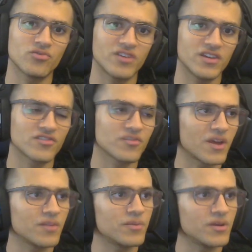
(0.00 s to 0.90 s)
to teach as
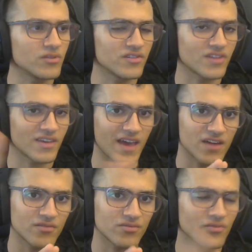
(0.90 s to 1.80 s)
many people as I
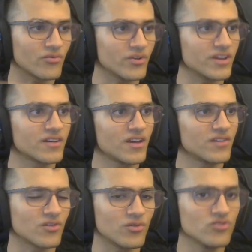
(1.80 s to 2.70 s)
can for free.
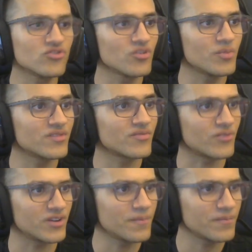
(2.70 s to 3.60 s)
So YouTube is
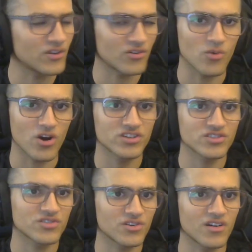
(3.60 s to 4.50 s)
free. You can
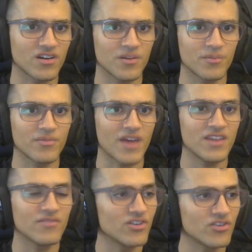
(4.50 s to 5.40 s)
watch um,
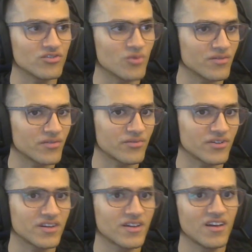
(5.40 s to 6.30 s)
any video you want for
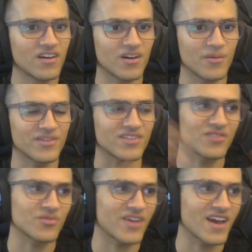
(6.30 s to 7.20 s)
free, um, aside
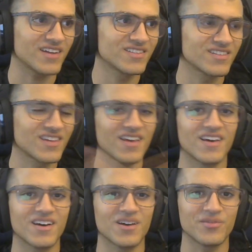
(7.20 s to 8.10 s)
from the ads.
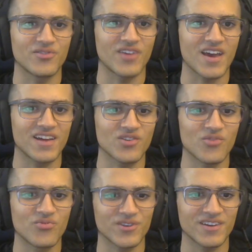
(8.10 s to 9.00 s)
Um, so the ads,
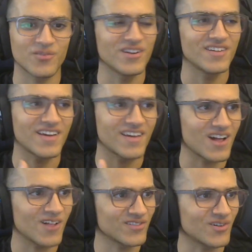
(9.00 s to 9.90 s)
hopefully one day
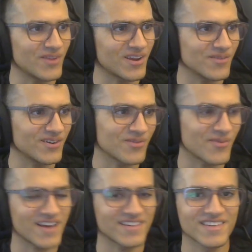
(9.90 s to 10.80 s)
I'll start making money from
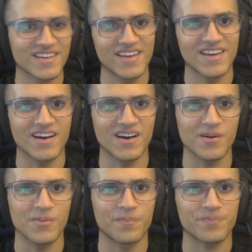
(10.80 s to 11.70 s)
that.
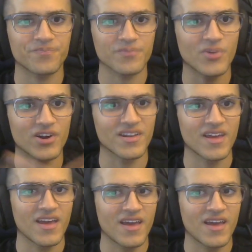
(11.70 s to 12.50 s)
Um, but